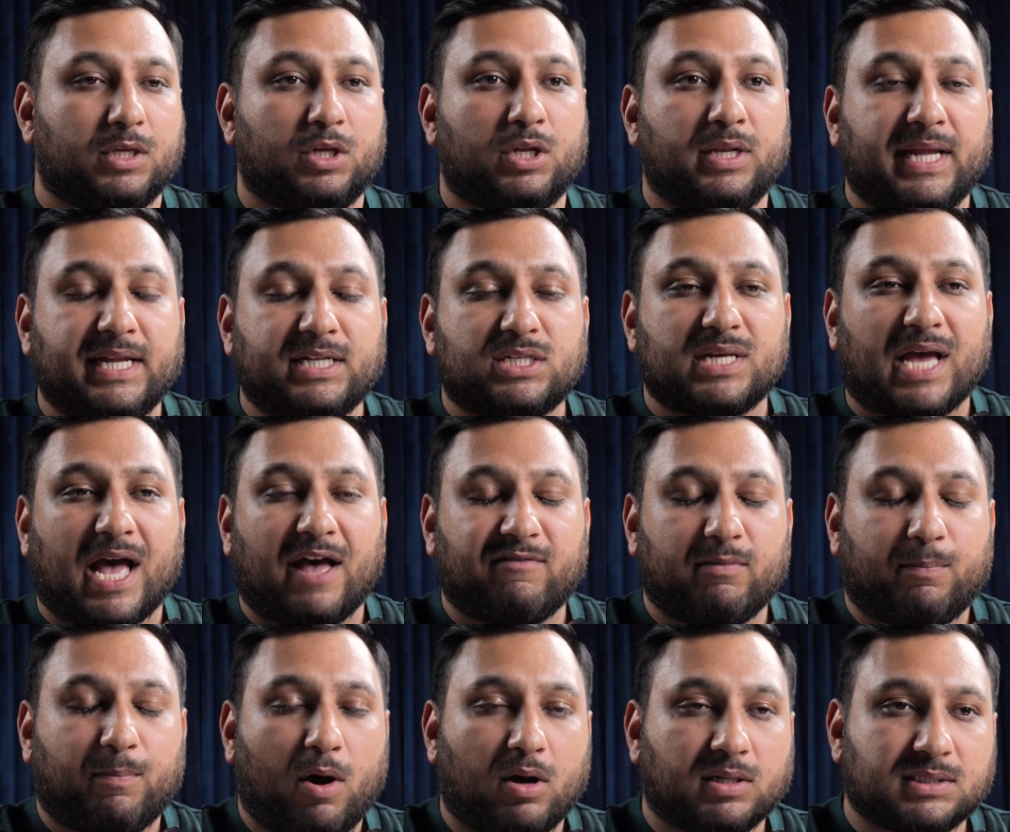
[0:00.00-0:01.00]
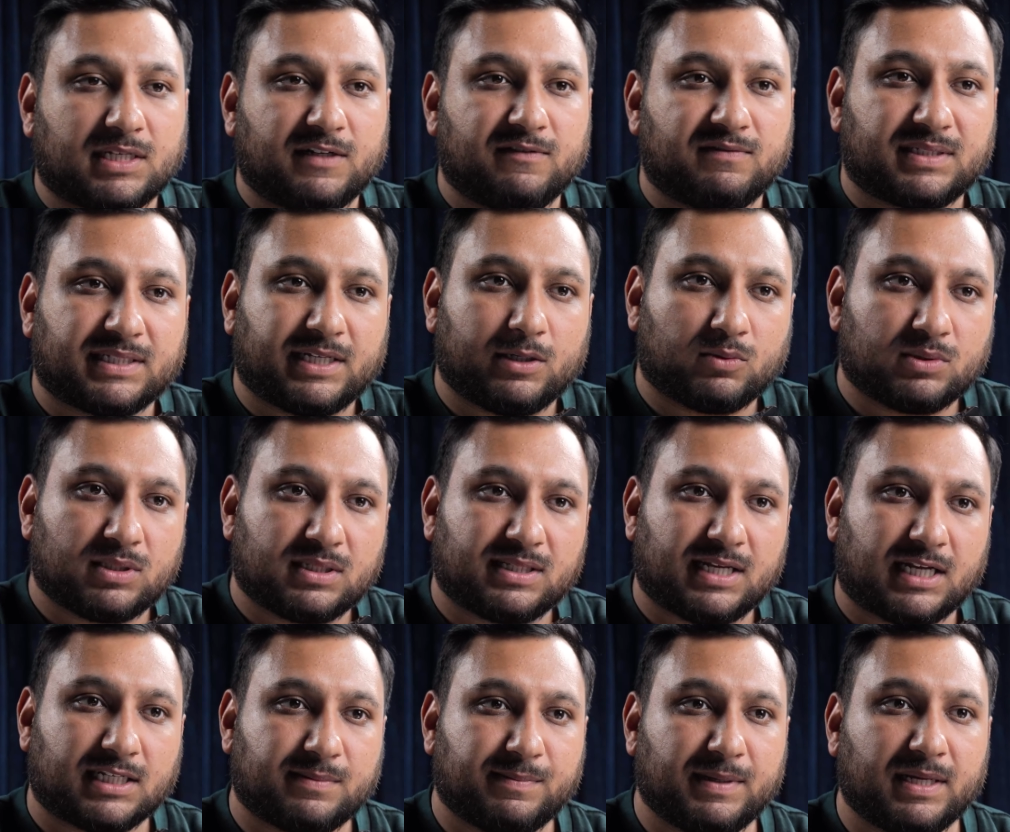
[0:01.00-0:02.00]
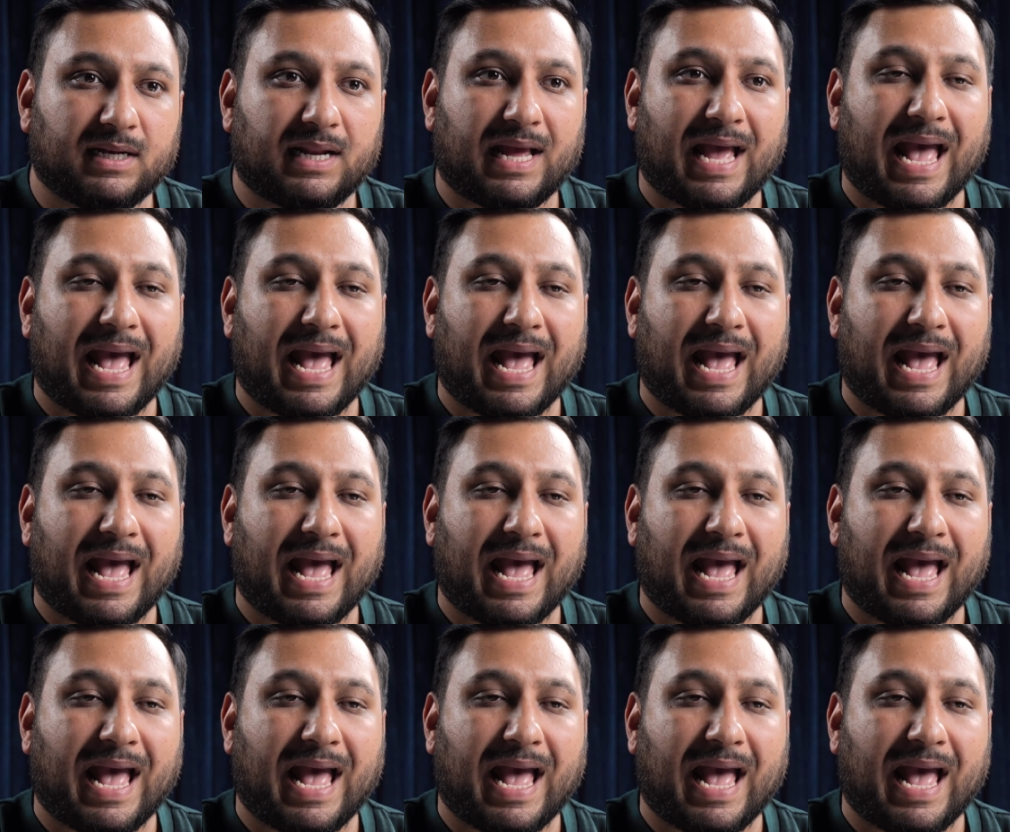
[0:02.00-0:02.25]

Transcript: You need to have a positive skills assessment